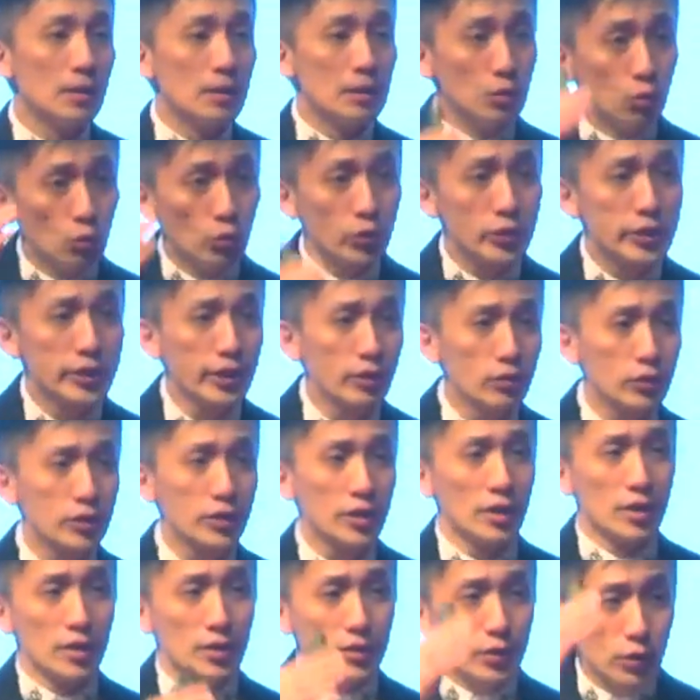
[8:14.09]
Do sales,
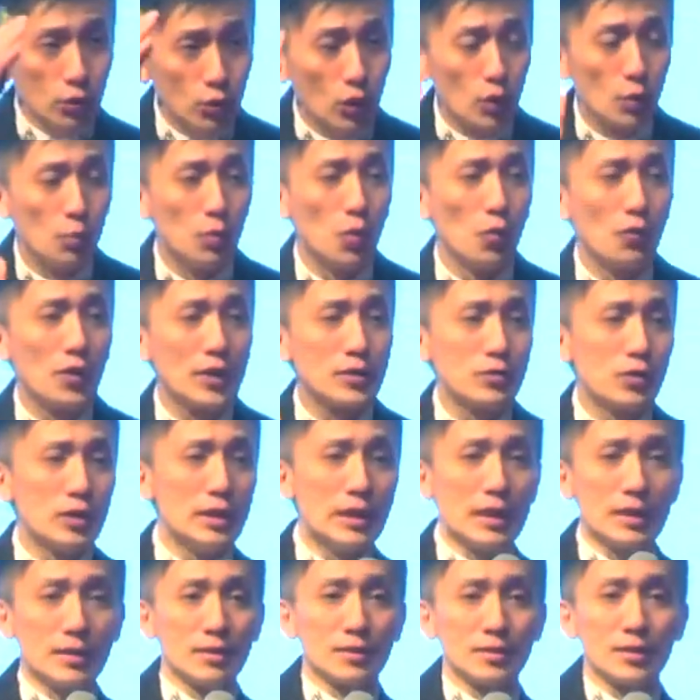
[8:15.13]
still got to provide
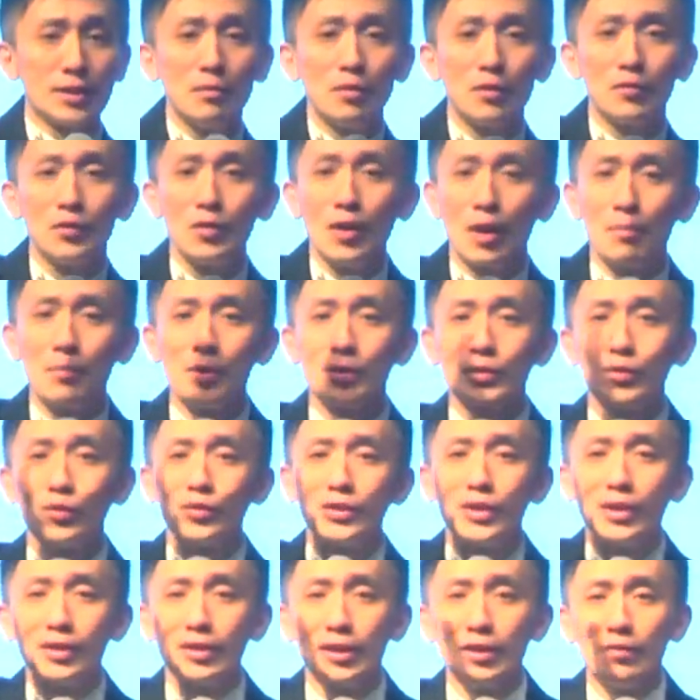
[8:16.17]
training. Some of you, I'm not so
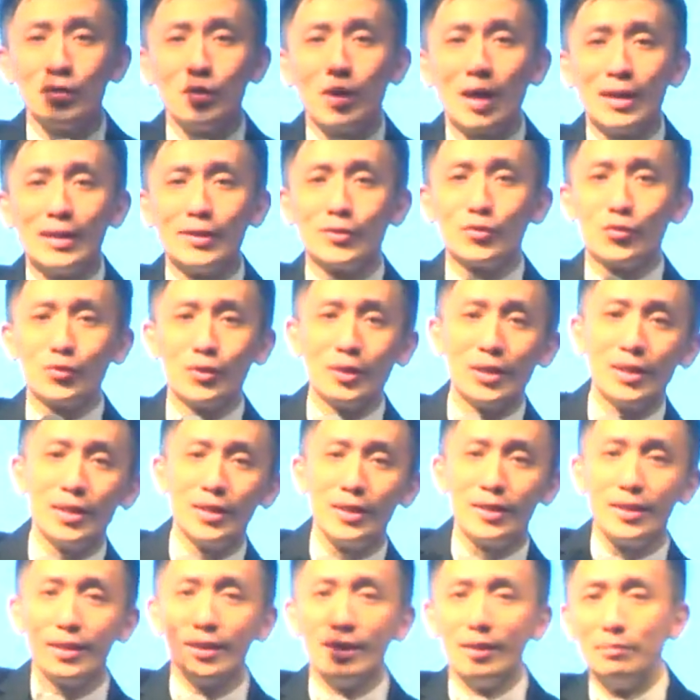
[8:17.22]
sure if you are the
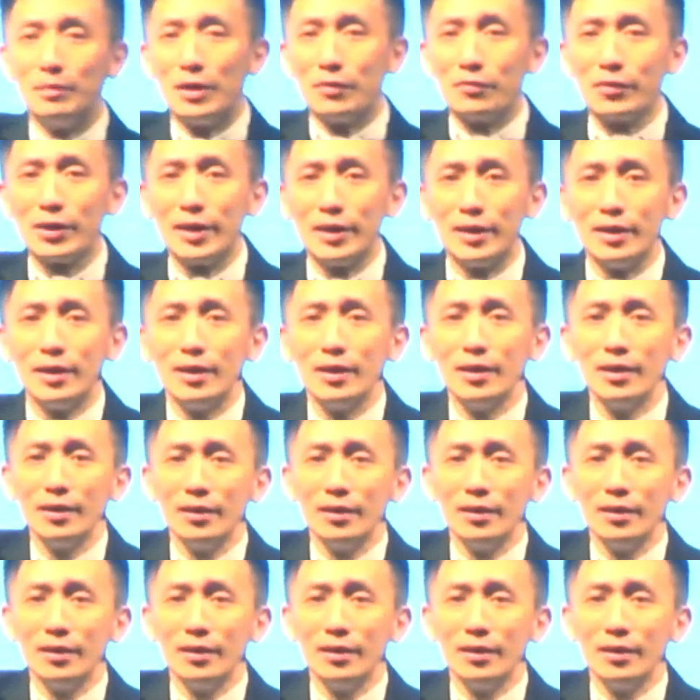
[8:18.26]
trainer here, my friend.